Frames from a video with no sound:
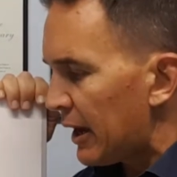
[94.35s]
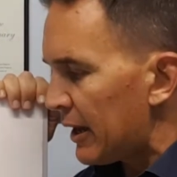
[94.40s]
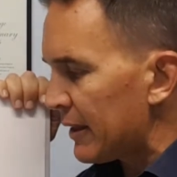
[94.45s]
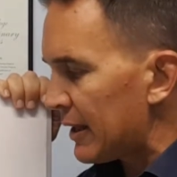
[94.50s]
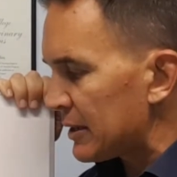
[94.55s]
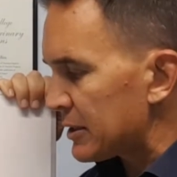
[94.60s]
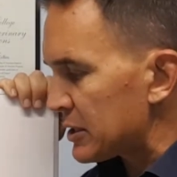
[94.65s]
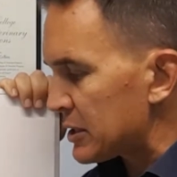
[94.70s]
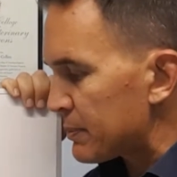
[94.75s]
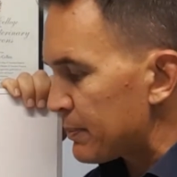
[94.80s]
and
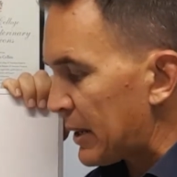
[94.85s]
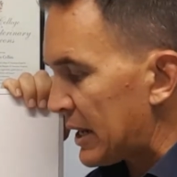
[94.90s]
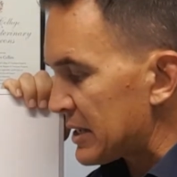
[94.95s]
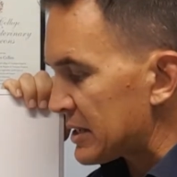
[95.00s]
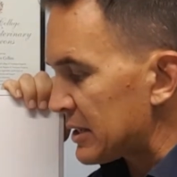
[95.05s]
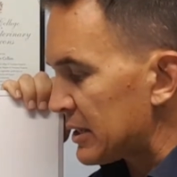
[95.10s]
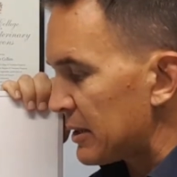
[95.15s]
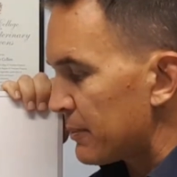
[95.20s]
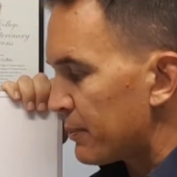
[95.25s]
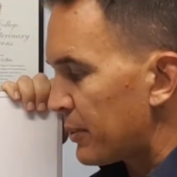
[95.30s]
that just
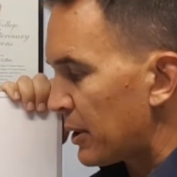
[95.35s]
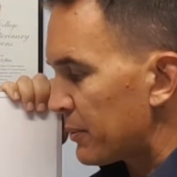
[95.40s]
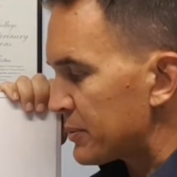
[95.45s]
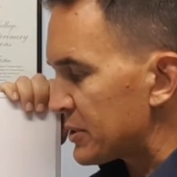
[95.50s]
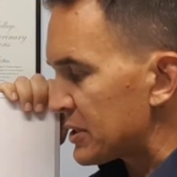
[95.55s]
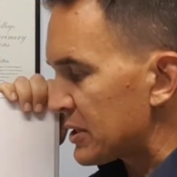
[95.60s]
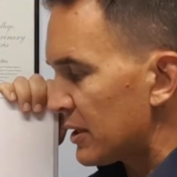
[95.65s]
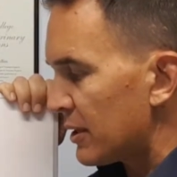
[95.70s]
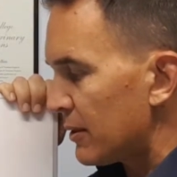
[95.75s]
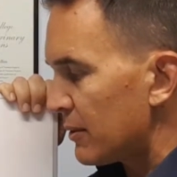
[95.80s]
basically
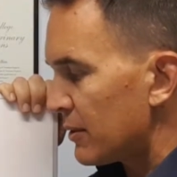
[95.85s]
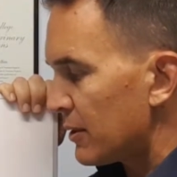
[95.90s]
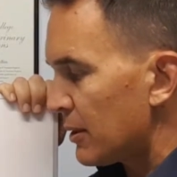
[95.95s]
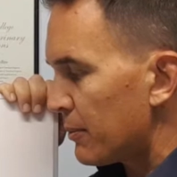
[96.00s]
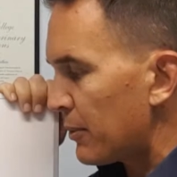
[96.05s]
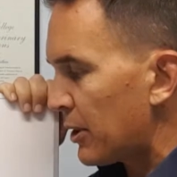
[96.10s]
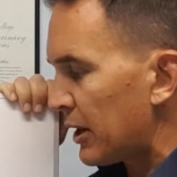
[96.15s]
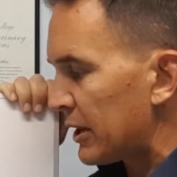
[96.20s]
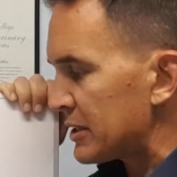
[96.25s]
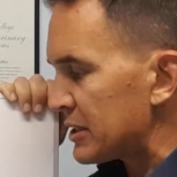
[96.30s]
pops the
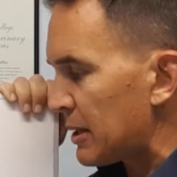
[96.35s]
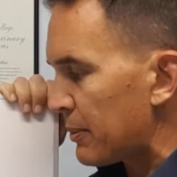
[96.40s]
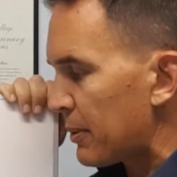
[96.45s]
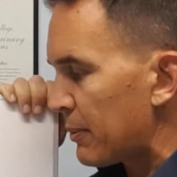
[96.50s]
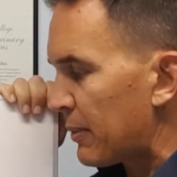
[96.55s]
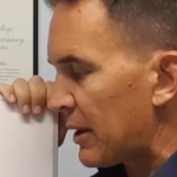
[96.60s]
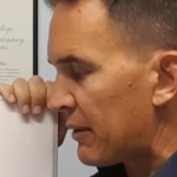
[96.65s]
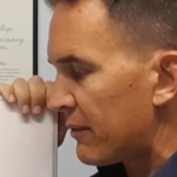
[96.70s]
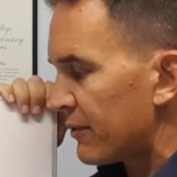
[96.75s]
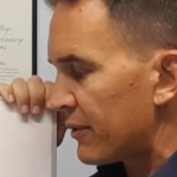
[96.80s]
mites up
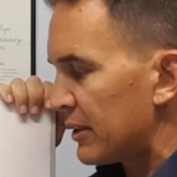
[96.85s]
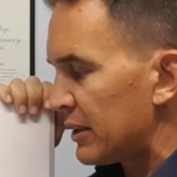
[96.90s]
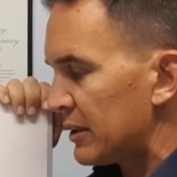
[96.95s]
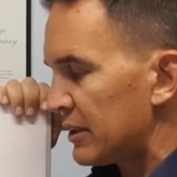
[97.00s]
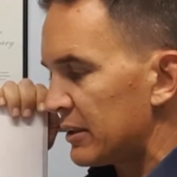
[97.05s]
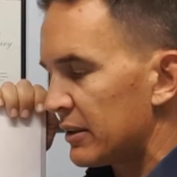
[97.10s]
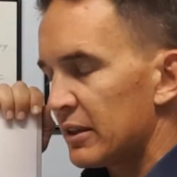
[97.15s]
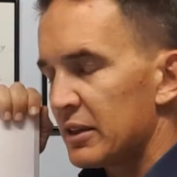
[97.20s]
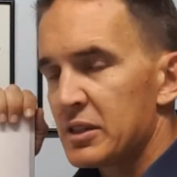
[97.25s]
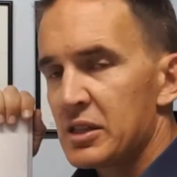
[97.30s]
above
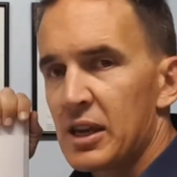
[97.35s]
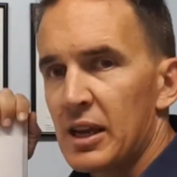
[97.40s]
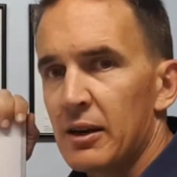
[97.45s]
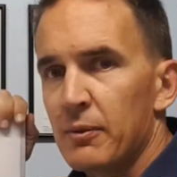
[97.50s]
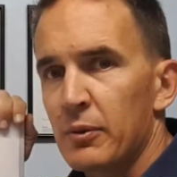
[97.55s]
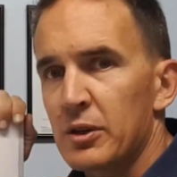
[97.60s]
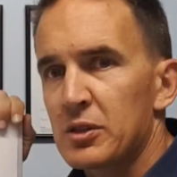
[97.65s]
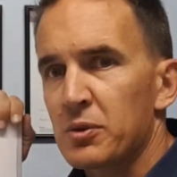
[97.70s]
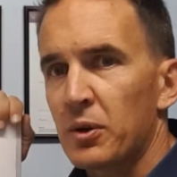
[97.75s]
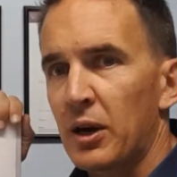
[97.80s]
the skin,
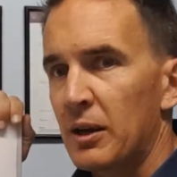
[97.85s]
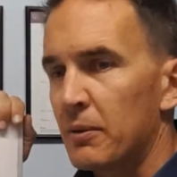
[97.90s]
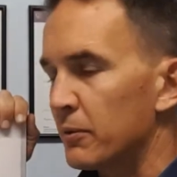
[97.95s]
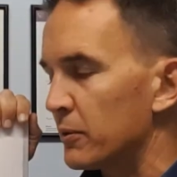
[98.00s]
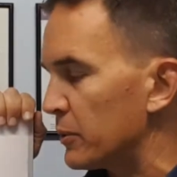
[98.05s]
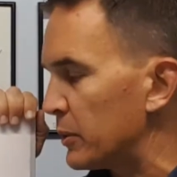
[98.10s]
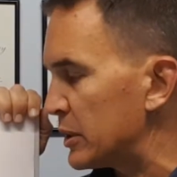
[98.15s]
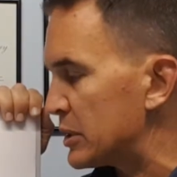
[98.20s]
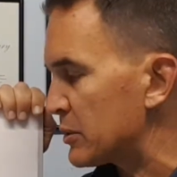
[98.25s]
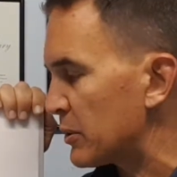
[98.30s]
and we
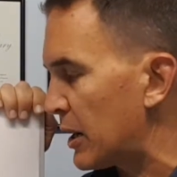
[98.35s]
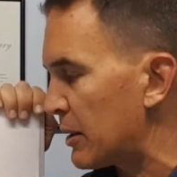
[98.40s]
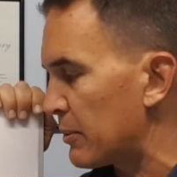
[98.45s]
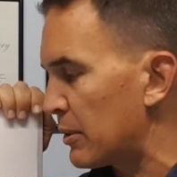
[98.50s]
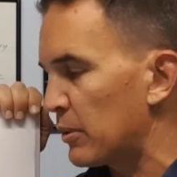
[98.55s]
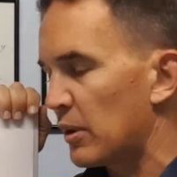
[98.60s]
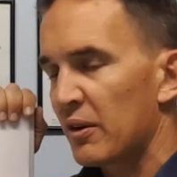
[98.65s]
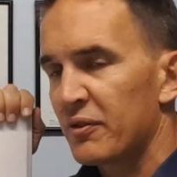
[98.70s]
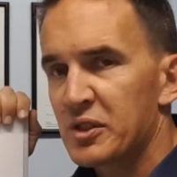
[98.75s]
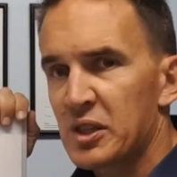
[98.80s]
scrape
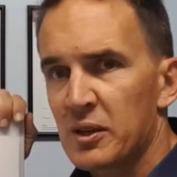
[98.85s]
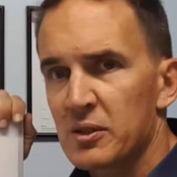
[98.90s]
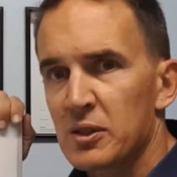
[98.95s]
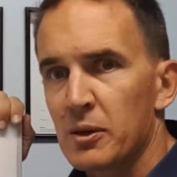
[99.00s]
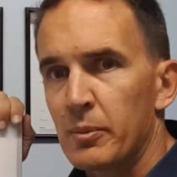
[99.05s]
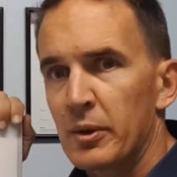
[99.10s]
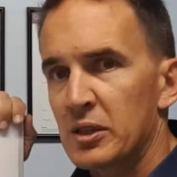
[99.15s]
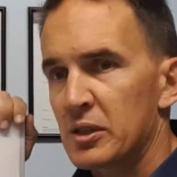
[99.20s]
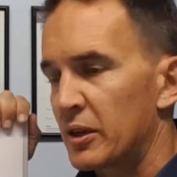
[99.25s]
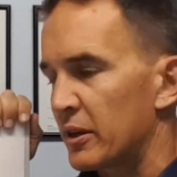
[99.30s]
them off, so it's
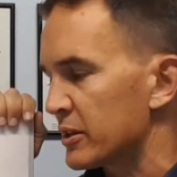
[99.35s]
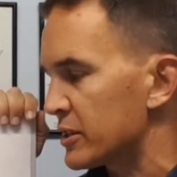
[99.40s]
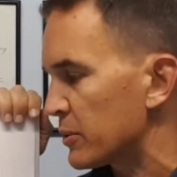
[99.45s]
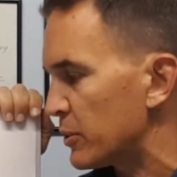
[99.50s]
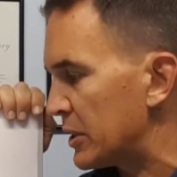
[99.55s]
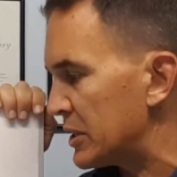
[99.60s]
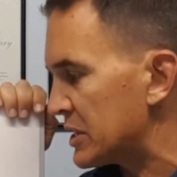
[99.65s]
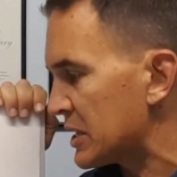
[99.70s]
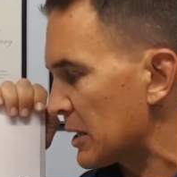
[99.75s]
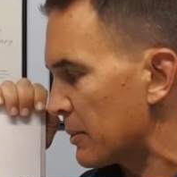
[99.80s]
almost like
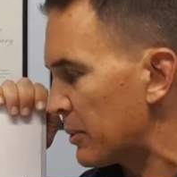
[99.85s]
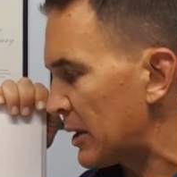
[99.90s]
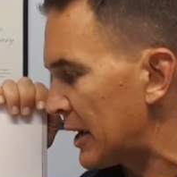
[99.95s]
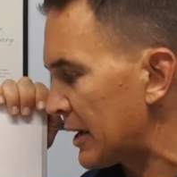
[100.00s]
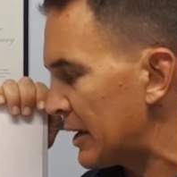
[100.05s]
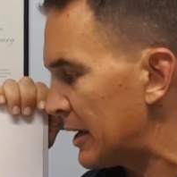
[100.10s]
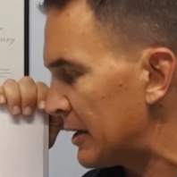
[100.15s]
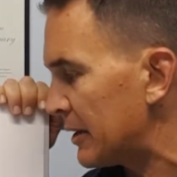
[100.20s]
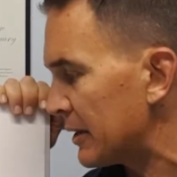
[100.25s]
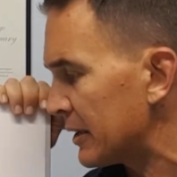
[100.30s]
squeezing a
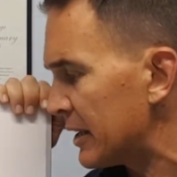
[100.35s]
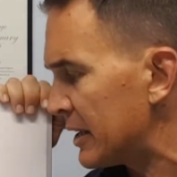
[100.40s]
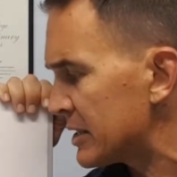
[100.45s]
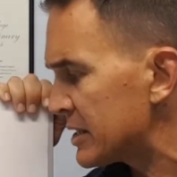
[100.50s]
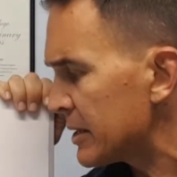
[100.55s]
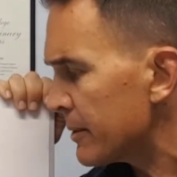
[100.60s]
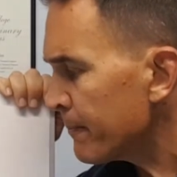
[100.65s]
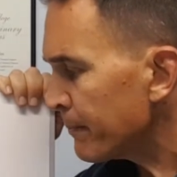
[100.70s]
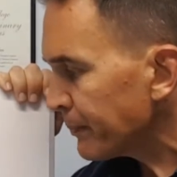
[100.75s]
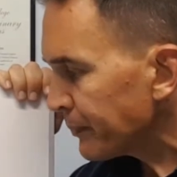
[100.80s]
blackhead, I
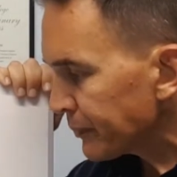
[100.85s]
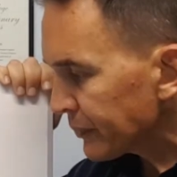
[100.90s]
guess.